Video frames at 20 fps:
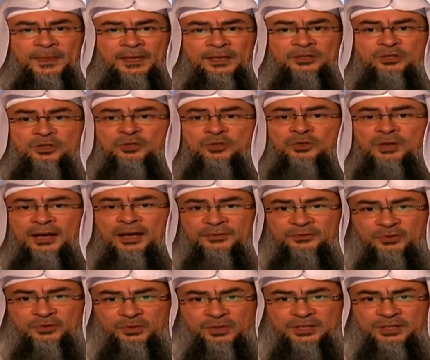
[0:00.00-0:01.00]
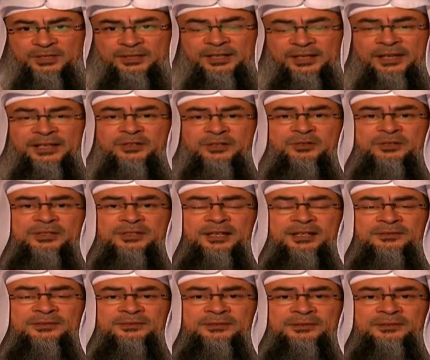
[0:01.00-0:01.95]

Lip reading: So you have to restrain yourself.